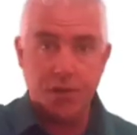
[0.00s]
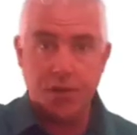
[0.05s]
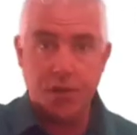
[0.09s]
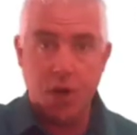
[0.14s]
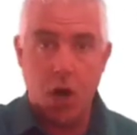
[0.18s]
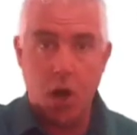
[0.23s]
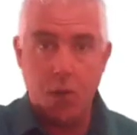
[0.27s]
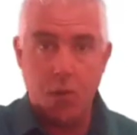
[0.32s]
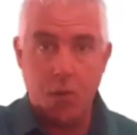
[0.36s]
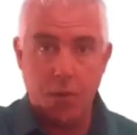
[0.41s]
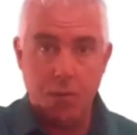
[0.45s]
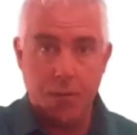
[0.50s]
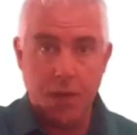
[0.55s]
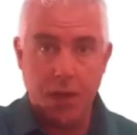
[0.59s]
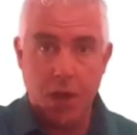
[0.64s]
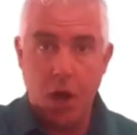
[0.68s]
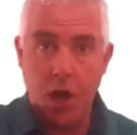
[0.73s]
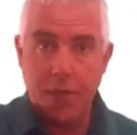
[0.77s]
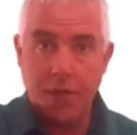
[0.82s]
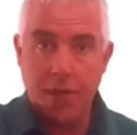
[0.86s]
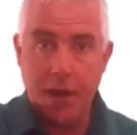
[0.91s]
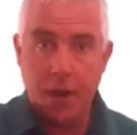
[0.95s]
guitar will be
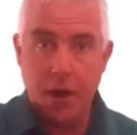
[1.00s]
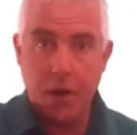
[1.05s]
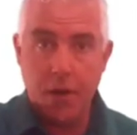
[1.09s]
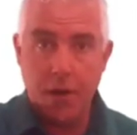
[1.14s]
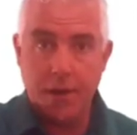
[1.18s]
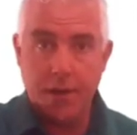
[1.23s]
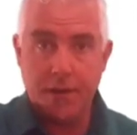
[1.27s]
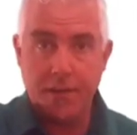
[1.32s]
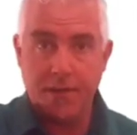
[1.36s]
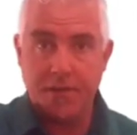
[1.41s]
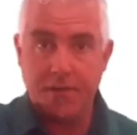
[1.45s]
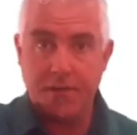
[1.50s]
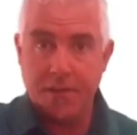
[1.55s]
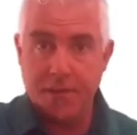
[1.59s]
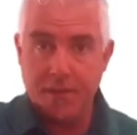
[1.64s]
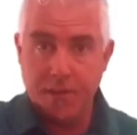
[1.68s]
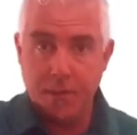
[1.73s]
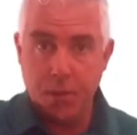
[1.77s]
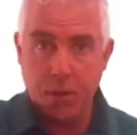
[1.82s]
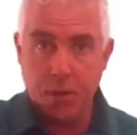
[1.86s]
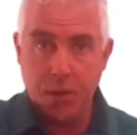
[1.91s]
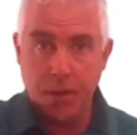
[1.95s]
on there and it's
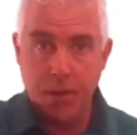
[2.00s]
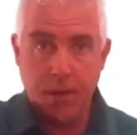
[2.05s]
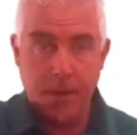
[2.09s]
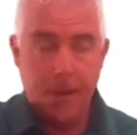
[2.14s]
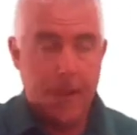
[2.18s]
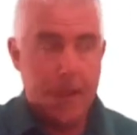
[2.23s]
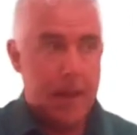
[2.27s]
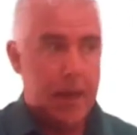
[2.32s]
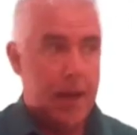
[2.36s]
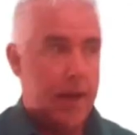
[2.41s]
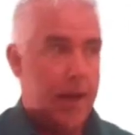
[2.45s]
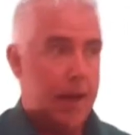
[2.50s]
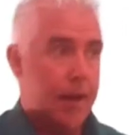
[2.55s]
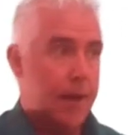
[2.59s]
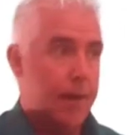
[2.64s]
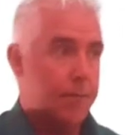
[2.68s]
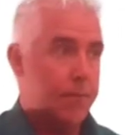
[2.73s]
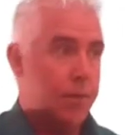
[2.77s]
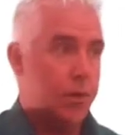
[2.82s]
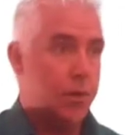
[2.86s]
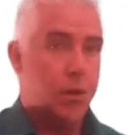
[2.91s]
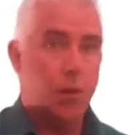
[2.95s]
visible.
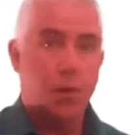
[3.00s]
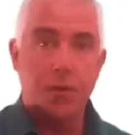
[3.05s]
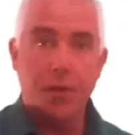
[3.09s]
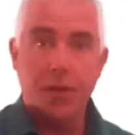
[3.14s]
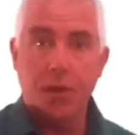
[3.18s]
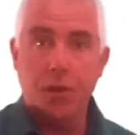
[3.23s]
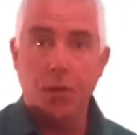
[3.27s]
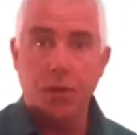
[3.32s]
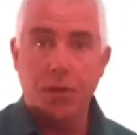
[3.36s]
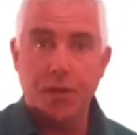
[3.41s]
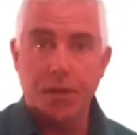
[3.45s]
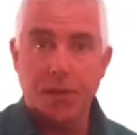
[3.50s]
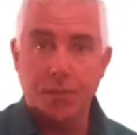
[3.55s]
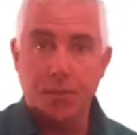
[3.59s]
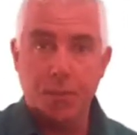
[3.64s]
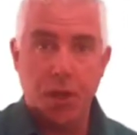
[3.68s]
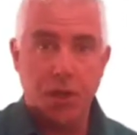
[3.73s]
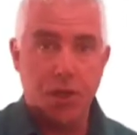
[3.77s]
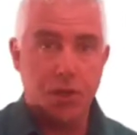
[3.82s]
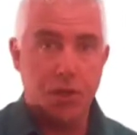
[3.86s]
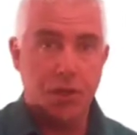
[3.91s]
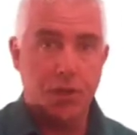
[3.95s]
You know the old
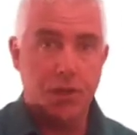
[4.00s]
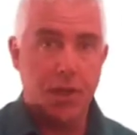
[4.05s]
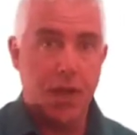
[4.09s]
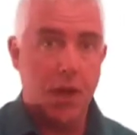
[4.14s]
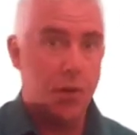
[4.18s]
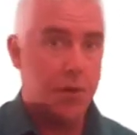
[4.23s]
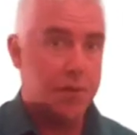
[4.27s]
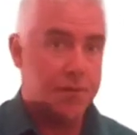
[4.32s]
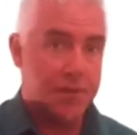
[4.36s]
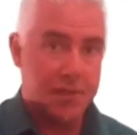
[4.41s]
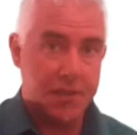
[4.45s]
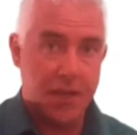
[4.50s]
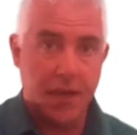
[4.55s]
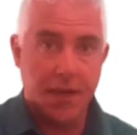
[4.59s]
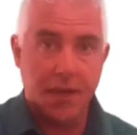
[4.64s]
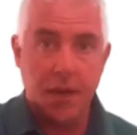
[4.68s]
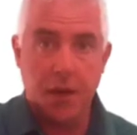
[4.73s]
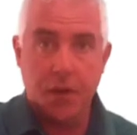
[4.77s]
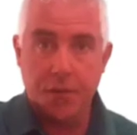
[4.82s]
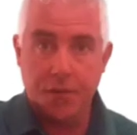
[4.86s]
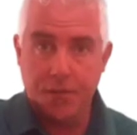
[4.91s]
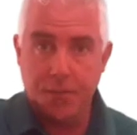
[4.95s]
expression, out of
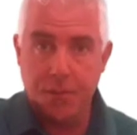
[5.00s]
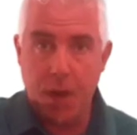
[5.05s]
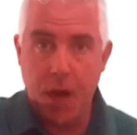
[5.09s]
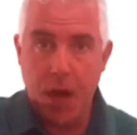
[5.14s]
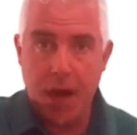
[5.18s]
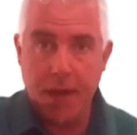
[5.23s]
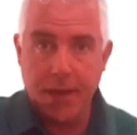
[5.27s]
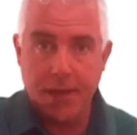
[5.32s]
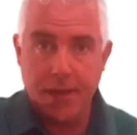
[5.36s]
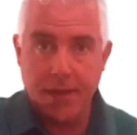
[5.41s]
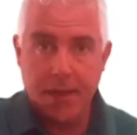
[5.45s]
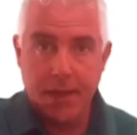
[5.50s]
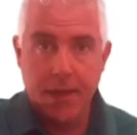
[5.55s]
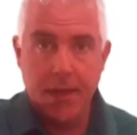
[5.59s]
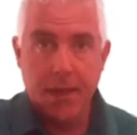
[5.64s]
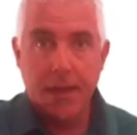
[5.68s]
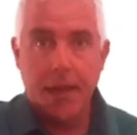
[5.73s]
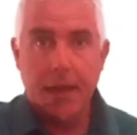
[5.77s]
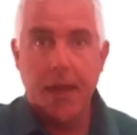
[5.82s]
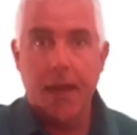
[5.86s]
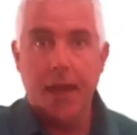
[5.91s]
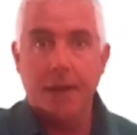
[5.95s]
sight, out of mind.
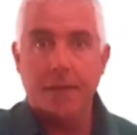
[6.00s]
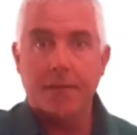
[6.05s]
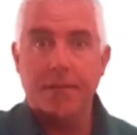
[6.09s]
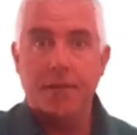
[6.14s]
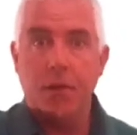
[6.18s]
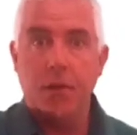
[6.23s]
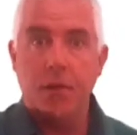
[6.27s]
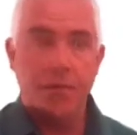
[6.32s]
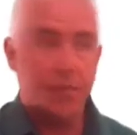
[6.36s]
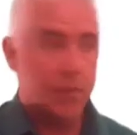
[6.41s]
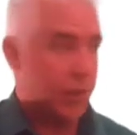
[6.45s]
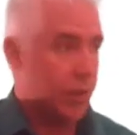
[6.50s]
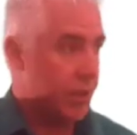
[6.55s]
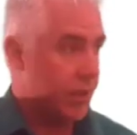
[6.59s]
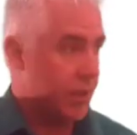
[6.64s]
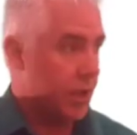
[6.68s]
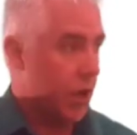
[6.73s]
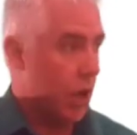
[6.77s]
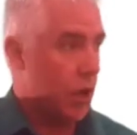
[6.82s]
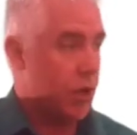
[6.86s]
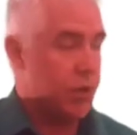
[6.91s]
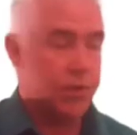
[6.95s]
So if your
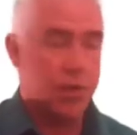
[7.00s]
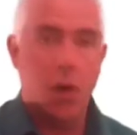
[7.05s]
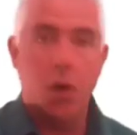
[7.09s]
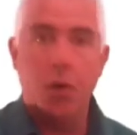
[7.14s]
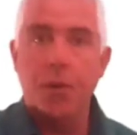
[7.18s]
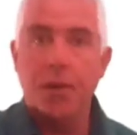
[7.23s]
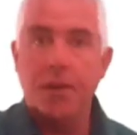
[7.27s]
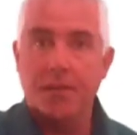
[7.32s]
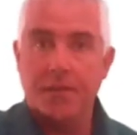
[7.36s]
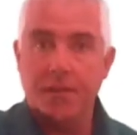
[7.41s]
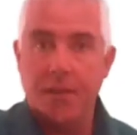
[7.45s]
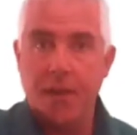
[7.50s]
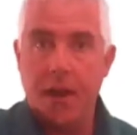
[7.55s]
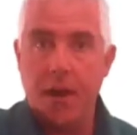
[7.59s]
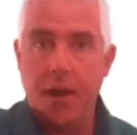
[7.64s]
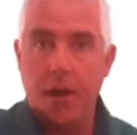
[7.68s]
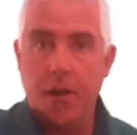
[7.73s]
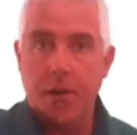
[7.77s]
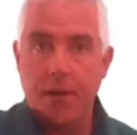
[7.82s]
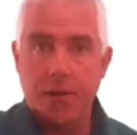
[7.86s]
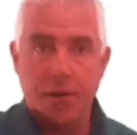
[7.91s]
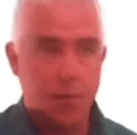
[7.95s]
guitar is always
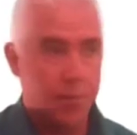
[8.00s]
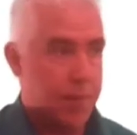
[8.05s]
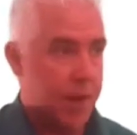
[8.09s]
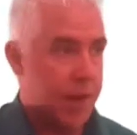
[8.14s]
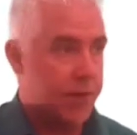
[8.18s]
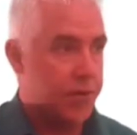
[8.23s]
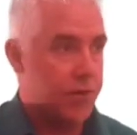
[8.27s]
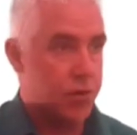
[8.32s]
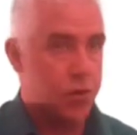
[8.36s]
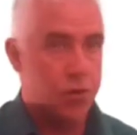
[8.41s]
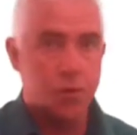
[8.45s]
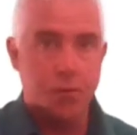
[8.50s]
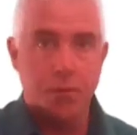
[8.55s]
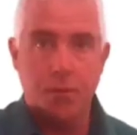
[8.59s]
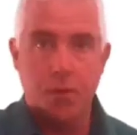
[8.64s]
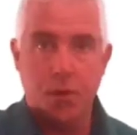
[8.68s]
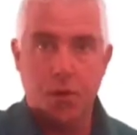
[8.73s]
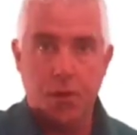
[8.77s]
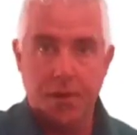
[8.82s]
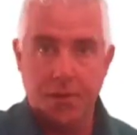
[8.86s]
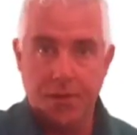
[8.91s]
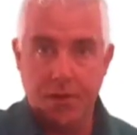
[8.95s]
there in your bedroom
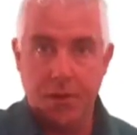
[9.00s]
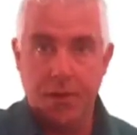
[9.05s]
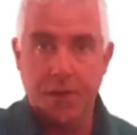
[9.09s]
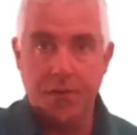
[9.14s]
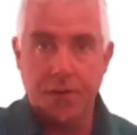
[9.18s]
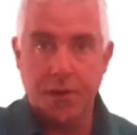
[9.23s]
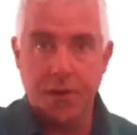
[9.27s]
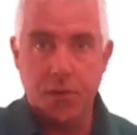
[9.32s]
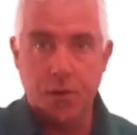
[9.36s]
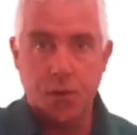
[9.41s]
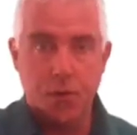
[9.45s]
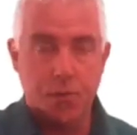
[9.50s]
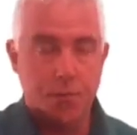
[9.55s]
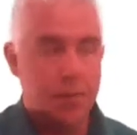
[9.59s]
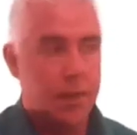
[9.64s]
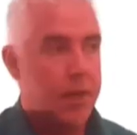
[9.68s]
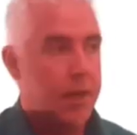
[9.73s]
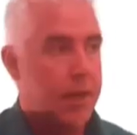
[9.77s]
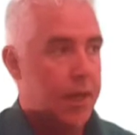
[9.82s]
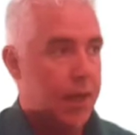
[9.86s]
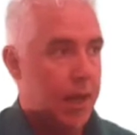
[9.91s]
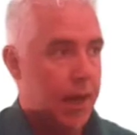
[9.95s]
or in the living room,
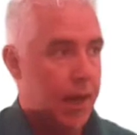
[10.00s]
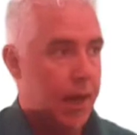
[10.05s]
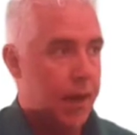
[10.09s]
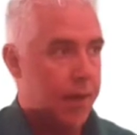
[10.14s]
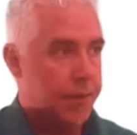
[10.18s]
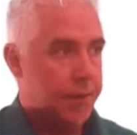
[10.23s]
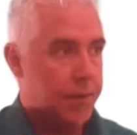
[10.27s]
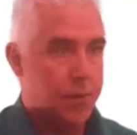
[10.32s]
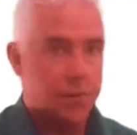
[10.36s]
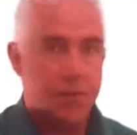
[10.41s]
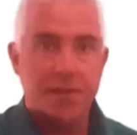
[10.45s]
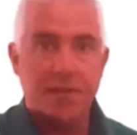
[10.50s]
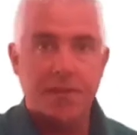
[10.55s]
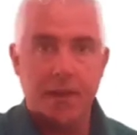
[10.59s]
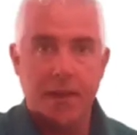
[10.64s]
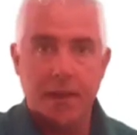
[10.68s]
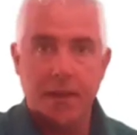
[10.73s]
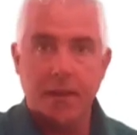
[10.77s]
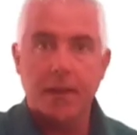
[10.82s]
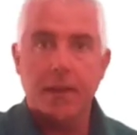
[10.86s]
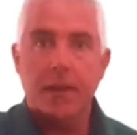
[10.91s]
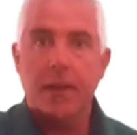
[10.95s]
you
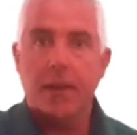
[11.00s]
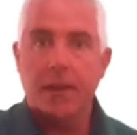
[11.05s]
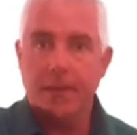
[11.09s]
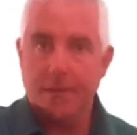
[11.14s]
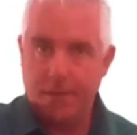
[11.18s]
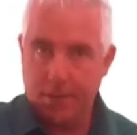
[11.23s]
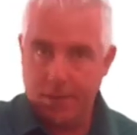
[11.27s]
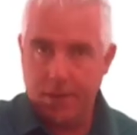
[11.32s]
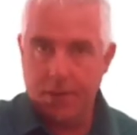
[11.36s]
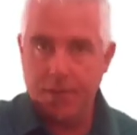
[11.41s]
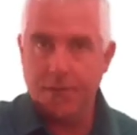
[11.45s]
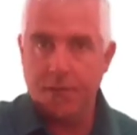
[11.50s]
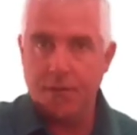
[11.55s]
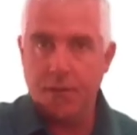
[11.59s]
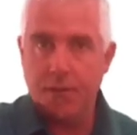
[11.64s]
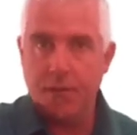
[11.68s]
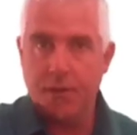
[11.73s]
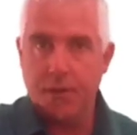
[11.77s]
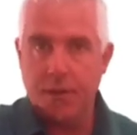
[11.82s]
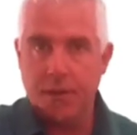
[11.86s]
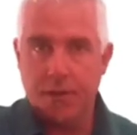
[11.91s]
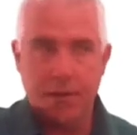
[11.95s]
see it. It gives
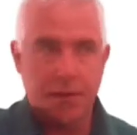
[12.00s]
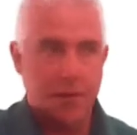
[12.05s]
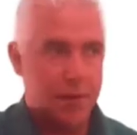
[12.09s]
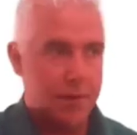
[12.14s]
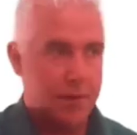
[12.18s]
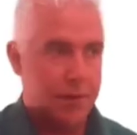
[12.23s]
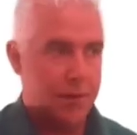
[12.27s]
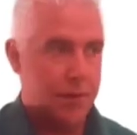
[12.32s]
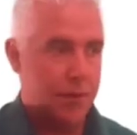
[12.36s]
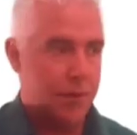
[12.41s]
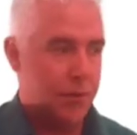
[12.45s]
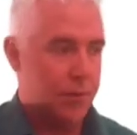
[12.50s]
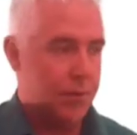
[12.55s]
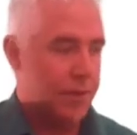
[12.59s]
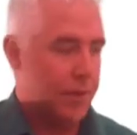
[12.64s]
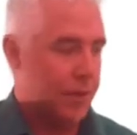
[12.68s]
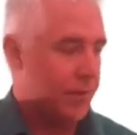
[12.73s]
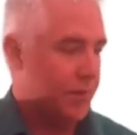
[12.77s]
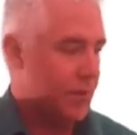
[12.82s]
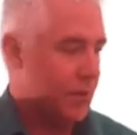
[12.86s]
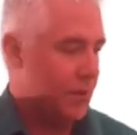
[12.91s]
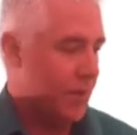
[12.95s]
you it
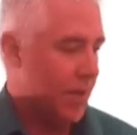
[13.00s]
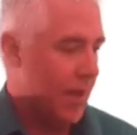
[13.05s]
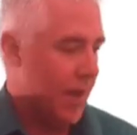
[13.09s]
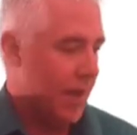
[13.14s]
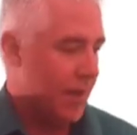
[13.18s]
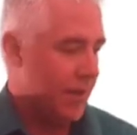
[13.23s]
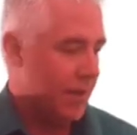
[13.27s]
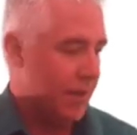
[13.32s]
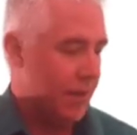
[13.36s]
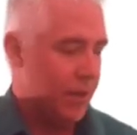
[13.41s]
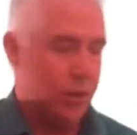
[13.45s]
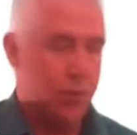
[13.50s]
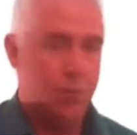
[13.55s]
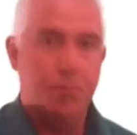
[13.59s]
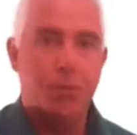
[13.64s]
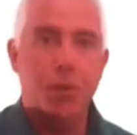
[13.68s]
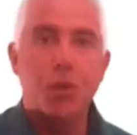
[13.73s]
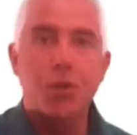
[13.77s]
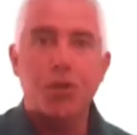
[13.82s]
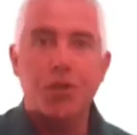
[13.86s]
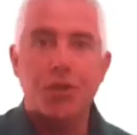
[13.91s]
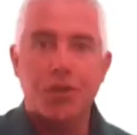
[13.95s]
gives you that little
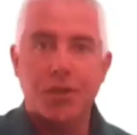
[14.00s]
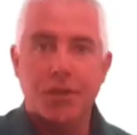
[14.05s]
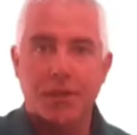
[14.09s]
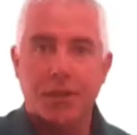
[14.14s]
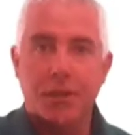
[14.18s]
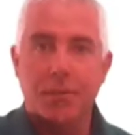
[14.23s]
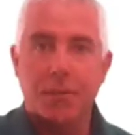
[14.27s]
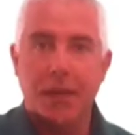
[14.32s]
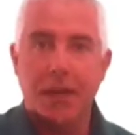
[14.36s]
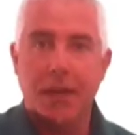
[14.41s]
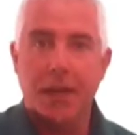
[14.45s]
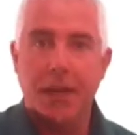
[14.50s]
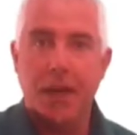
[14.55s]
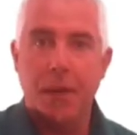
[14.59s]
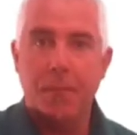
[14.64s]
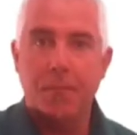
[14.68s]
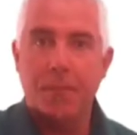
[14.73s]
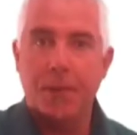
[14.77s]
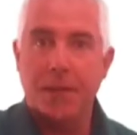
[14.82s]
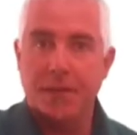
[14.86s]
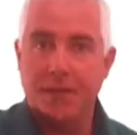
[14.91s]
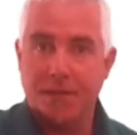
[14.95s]
boost to pick it
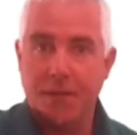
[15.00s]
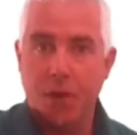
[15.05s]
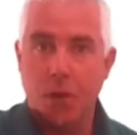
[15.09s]
up and